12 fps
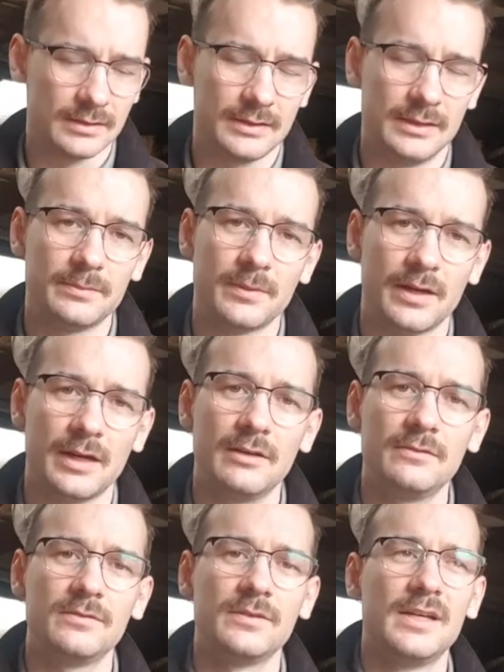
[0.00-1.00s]
tip I
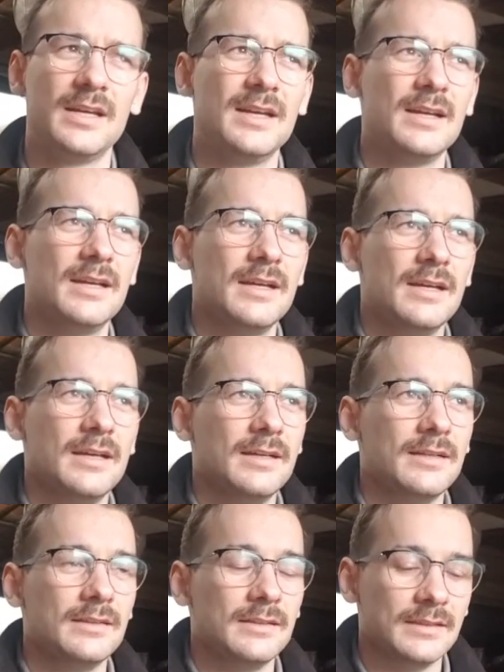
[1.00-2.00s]
have
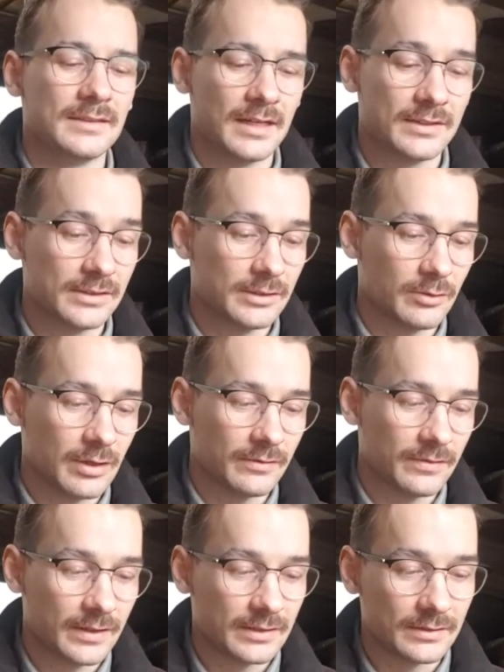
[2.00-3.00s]
is actually quite
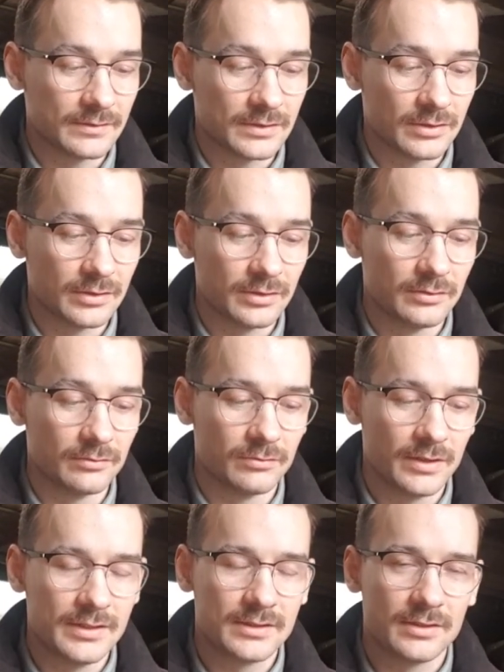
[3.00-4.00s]
effective. So
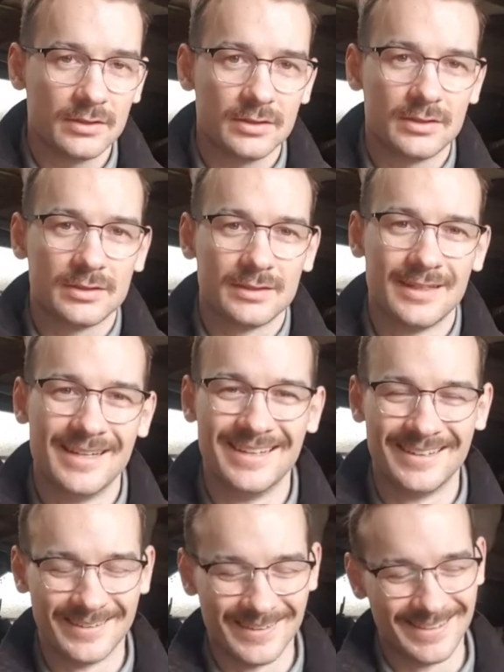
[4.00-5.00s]
research,
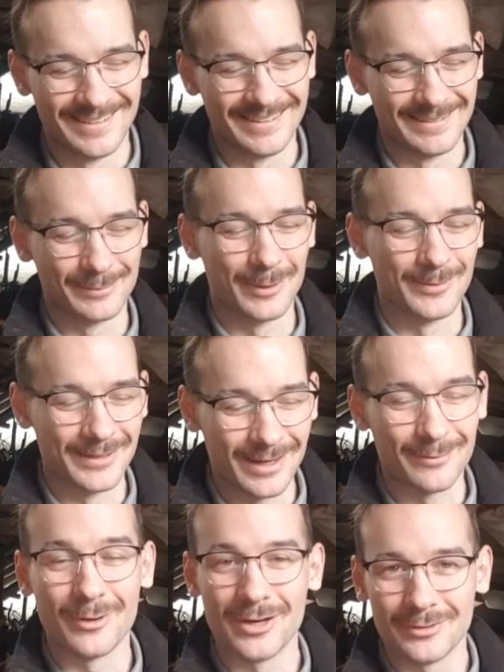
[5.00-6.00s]
probably
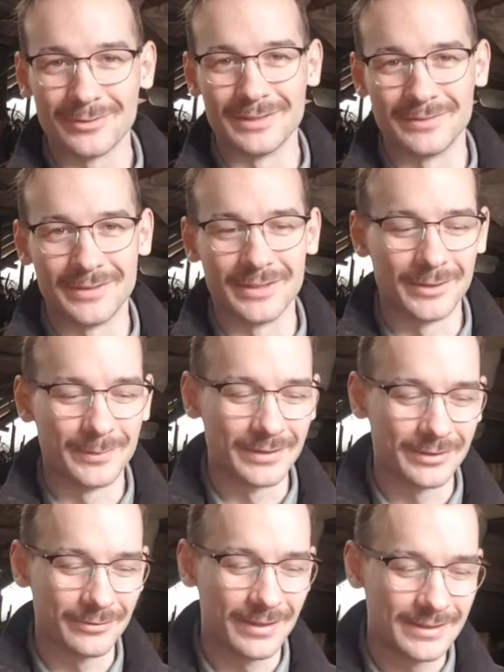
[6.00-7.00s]
like why you're on this video, but
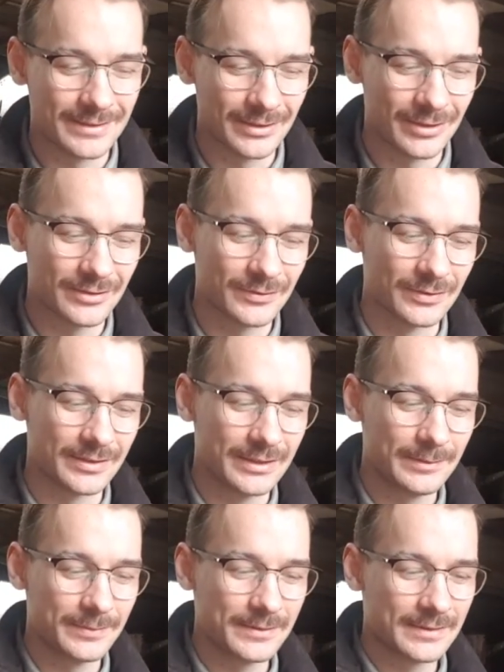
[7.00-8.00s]
to research for
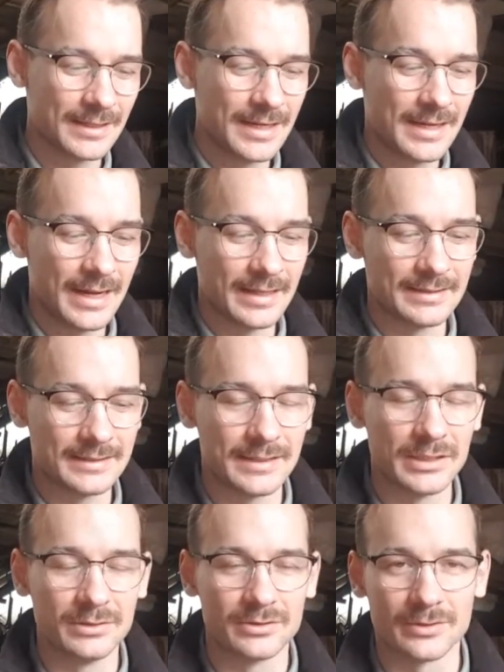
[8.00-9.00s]
tips and
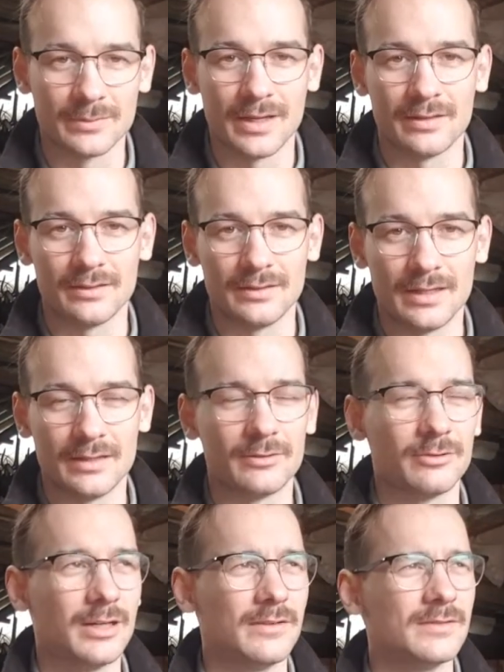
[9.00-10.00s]
skills from other leather
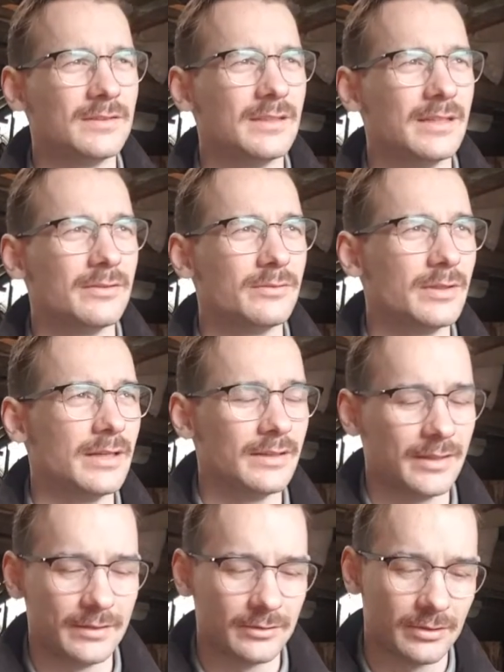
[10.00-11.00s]

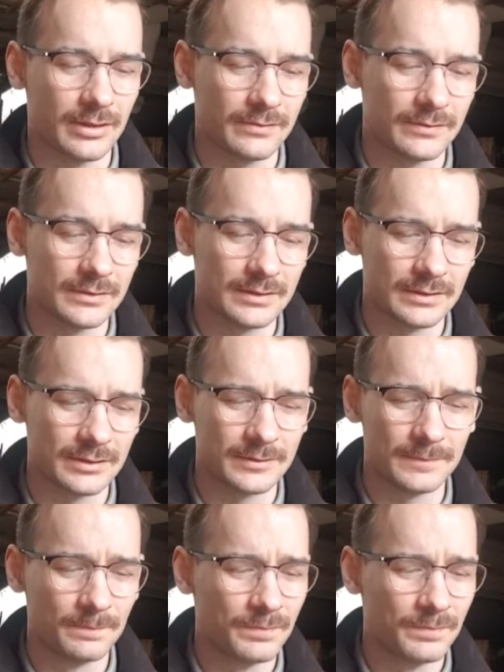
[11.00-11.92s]
crafters. So